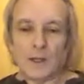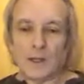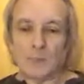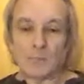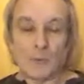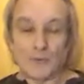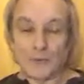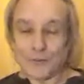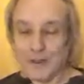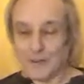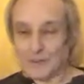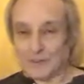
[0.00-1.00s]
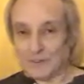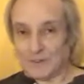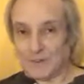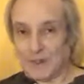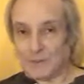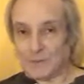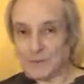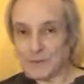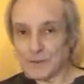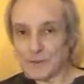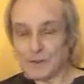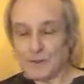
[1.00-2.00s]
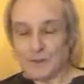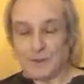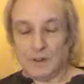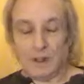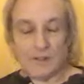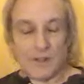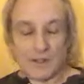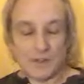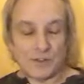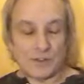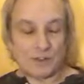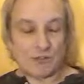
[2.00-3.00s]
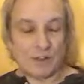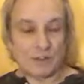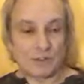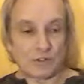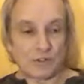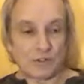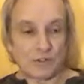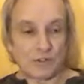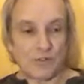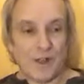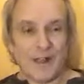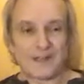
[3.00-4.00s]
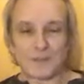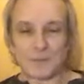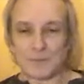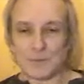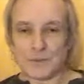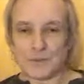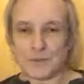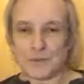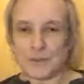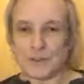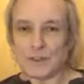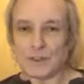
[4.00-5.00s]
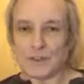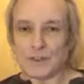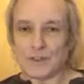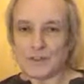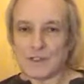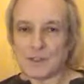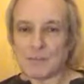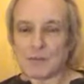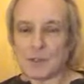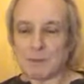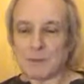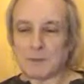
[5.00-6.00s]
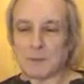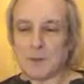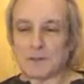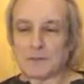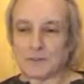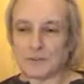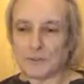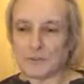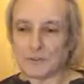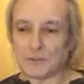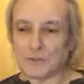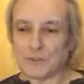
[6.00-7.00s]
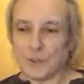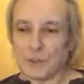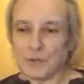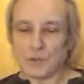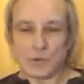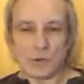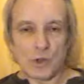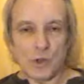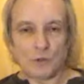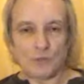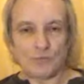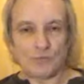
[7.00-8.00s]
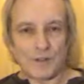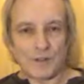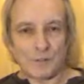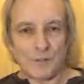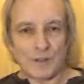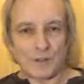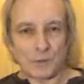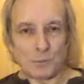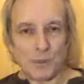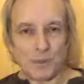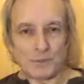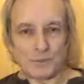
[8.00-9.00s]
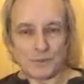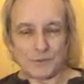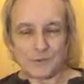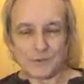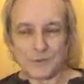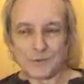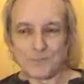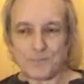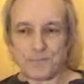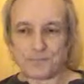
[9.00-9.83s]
And in modern scientific terms, that's the structure of atoms, subatomic particles, so-called fundamental particles.